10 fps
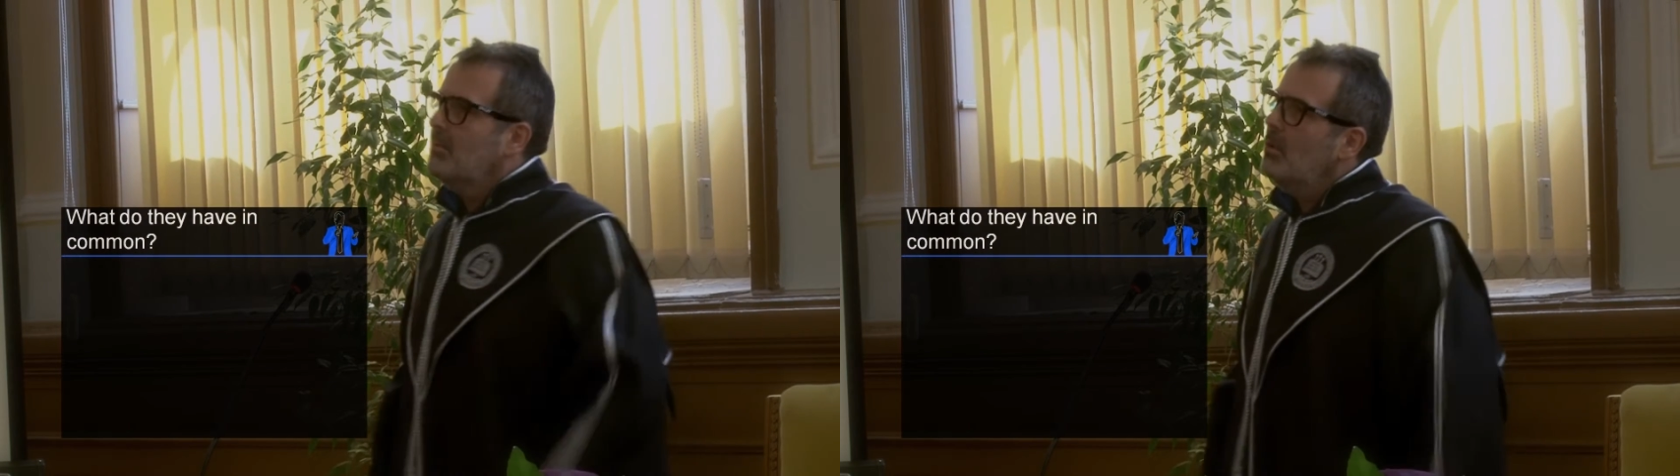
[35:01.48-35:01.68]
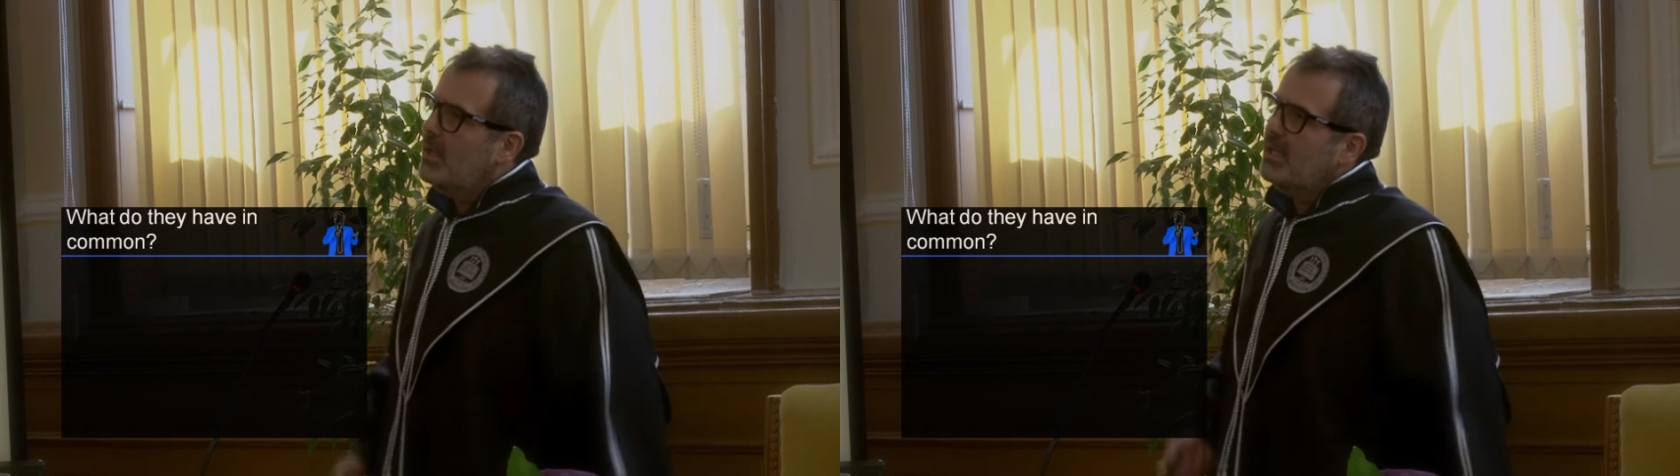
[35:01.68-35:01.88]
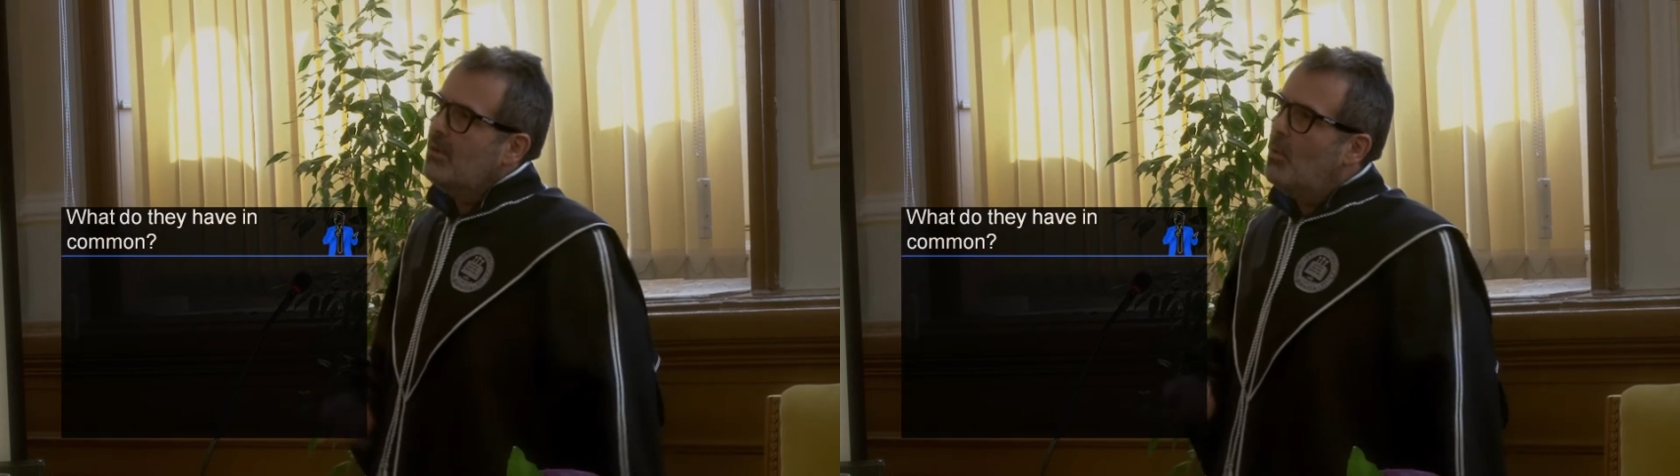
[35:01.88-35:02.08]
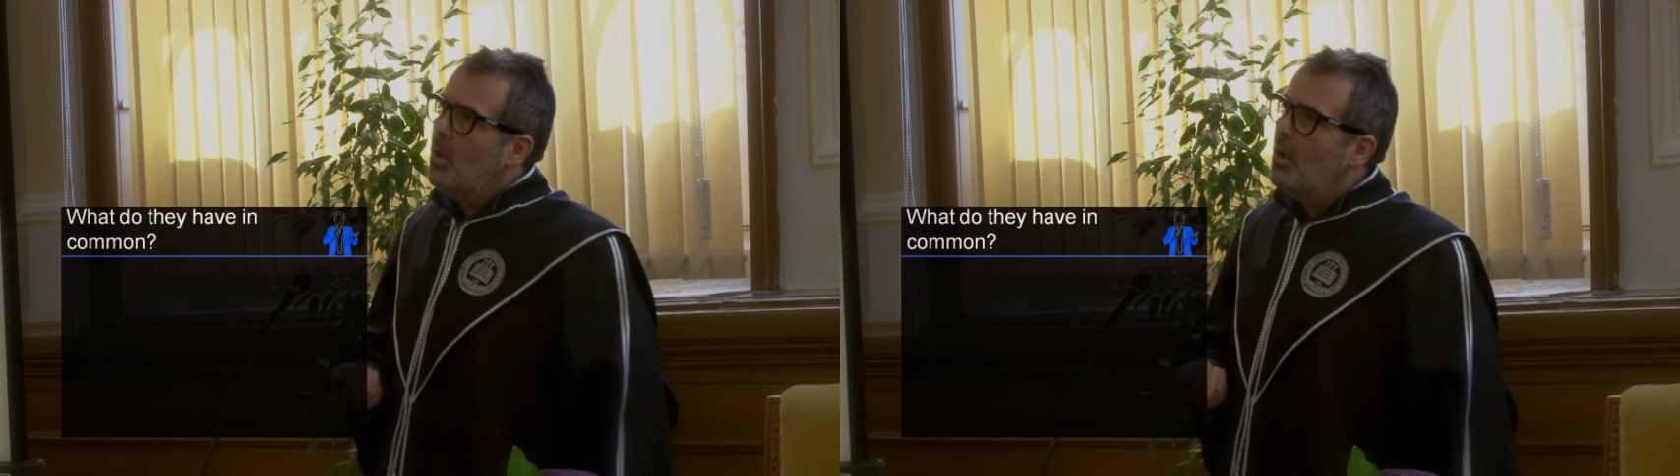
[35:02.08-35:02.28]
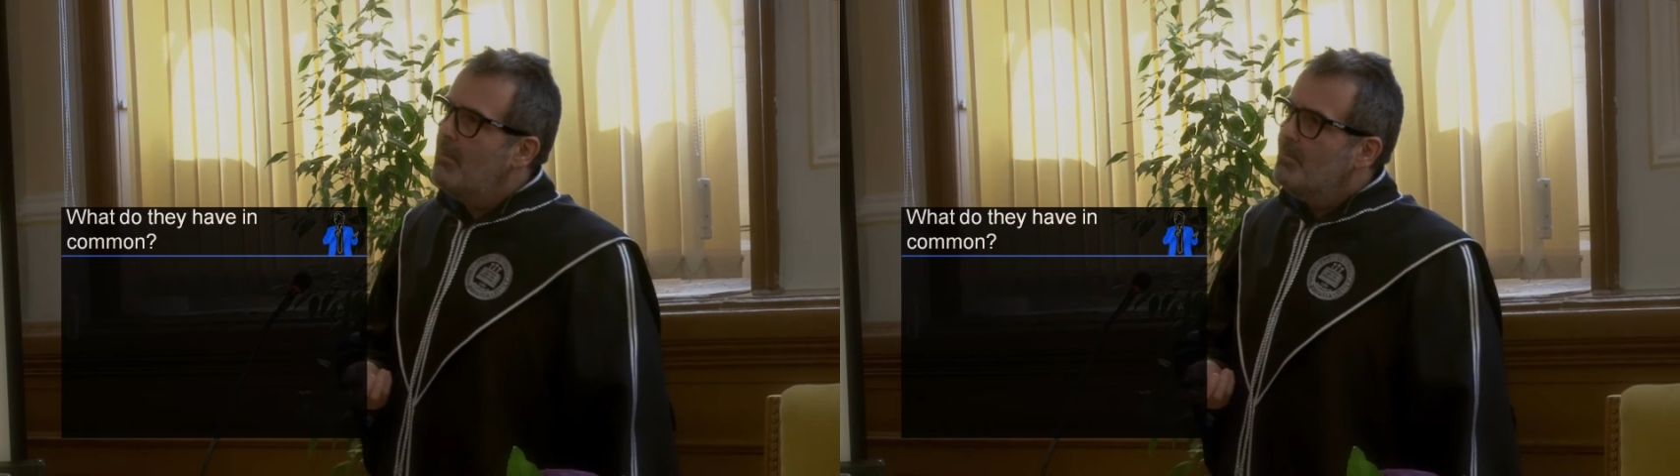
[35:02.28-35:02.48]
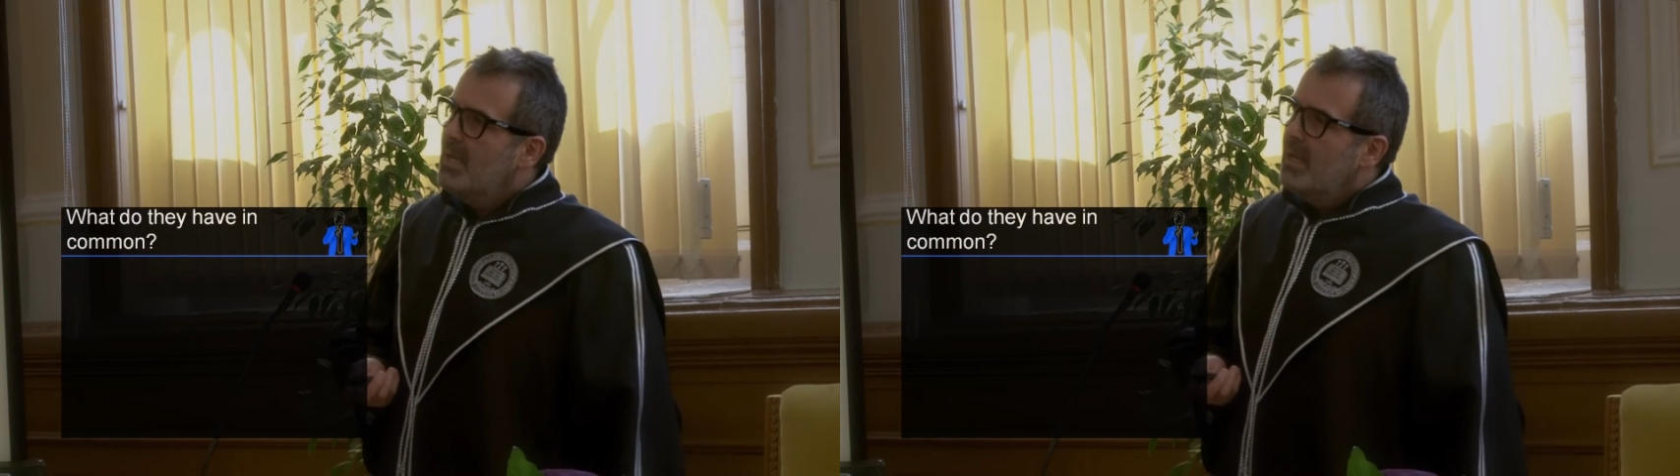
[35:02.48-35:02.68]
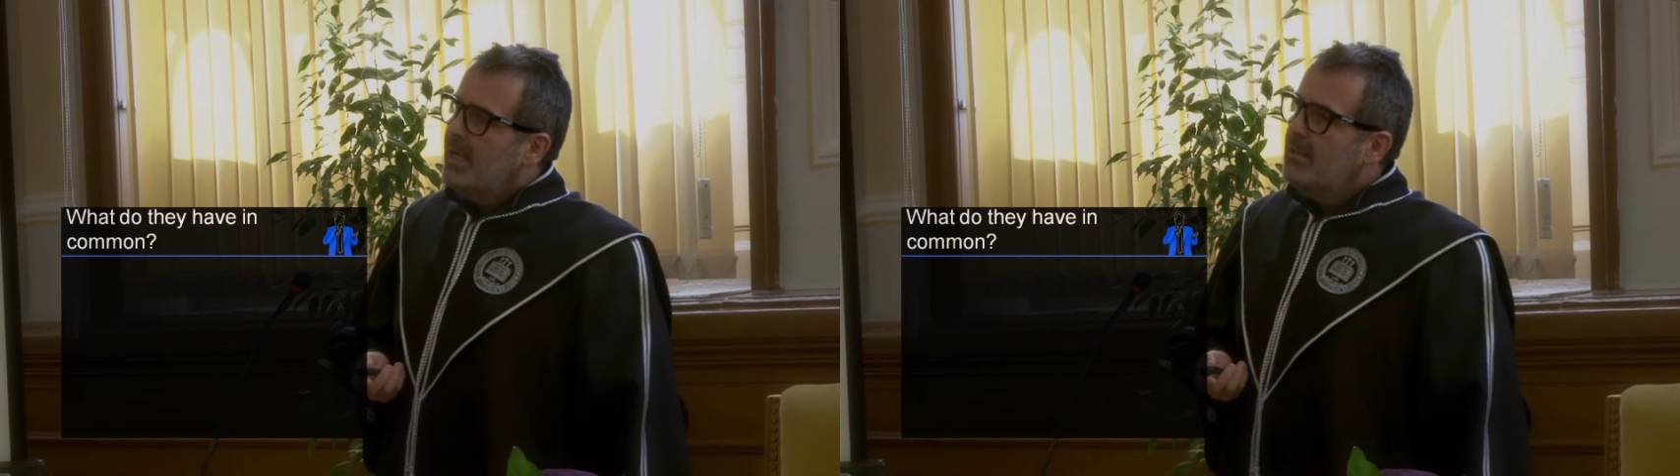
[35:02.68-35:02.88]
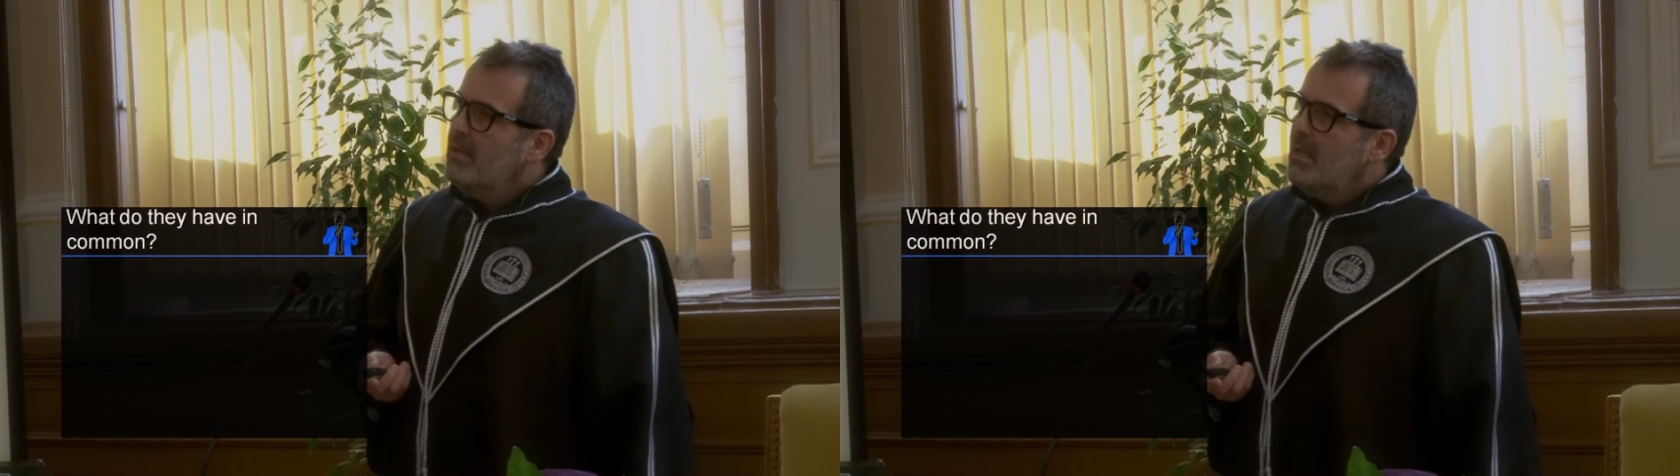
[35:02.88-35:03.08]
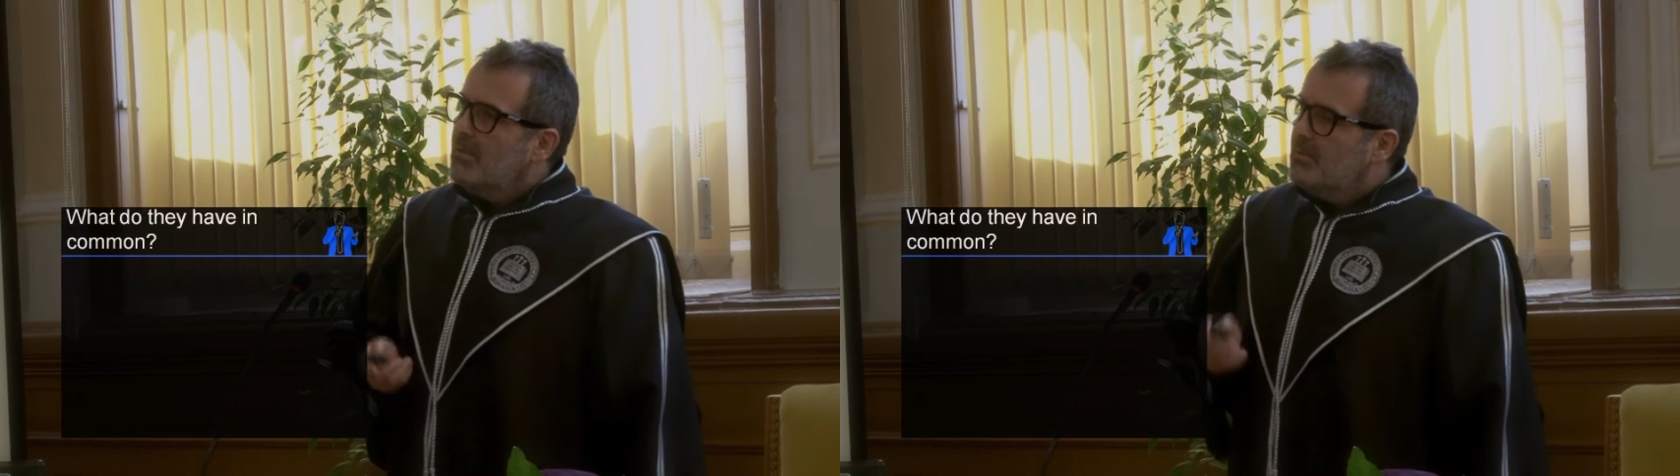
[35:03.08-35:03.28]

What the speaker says: look at the world and